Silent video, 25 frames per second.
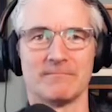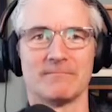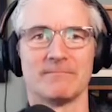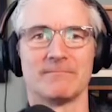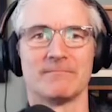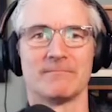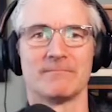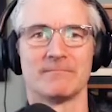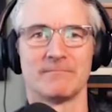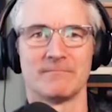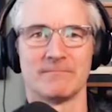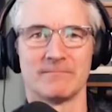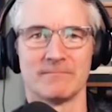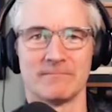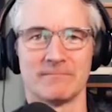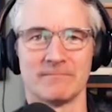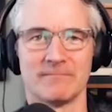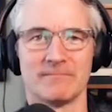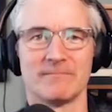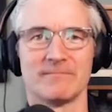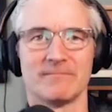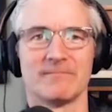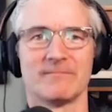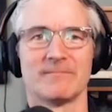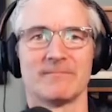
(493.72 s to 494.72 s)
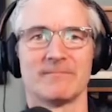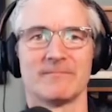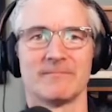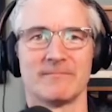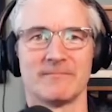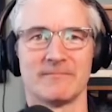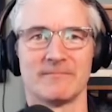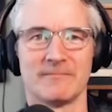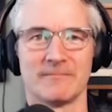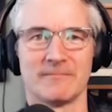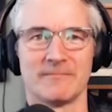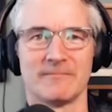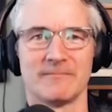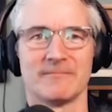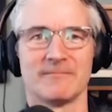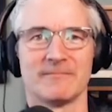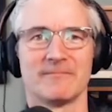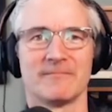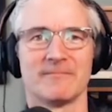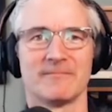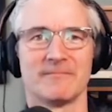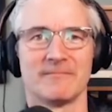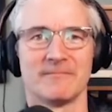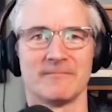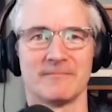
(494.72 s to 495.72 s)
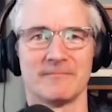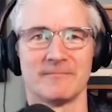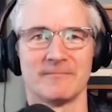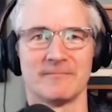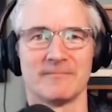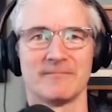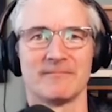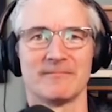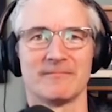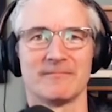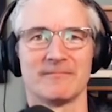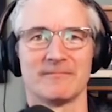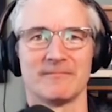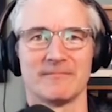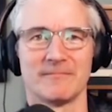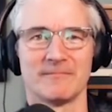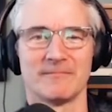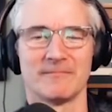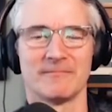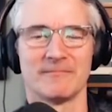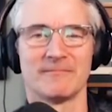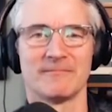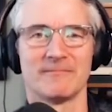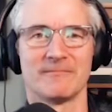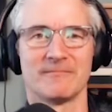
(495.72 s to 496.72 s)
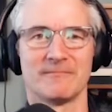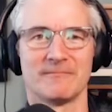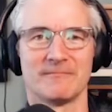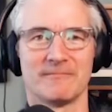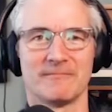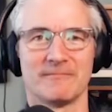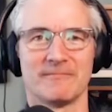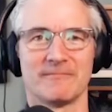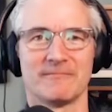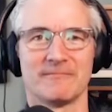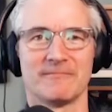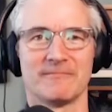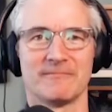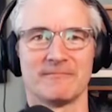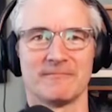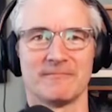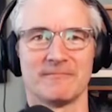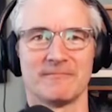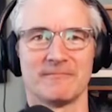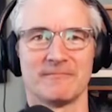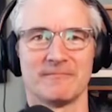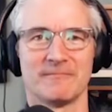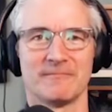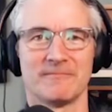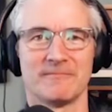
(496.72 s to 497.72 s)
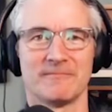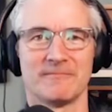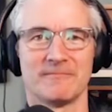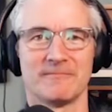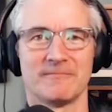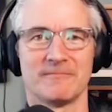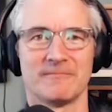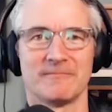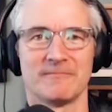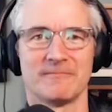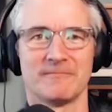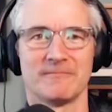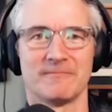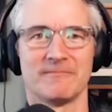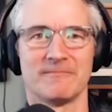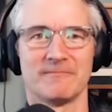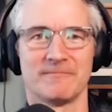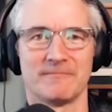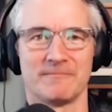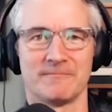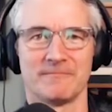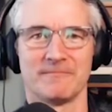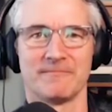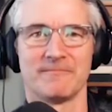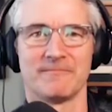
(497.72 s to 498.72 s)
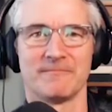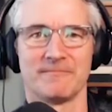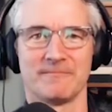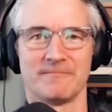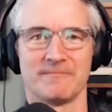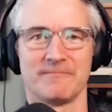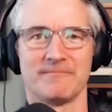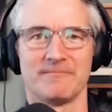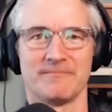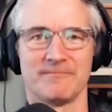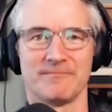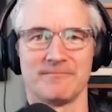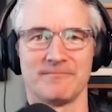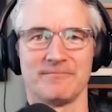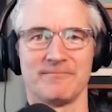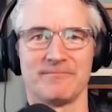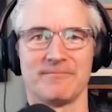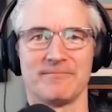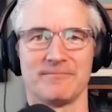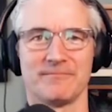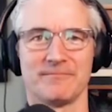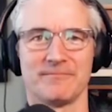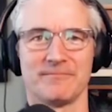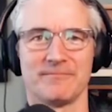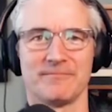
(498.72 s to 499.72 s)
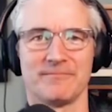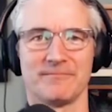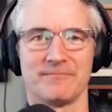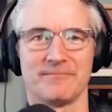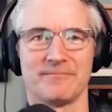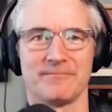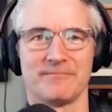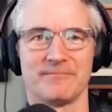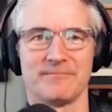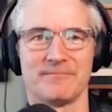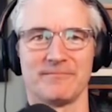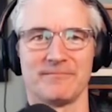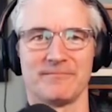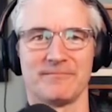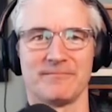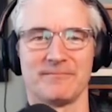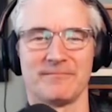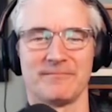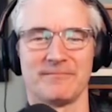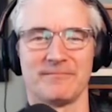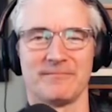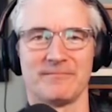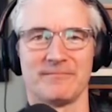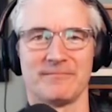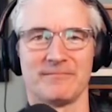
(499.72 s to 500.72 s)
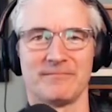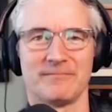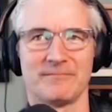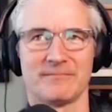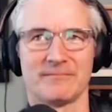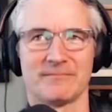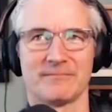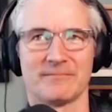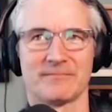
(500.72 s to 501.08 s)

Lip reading: (silent)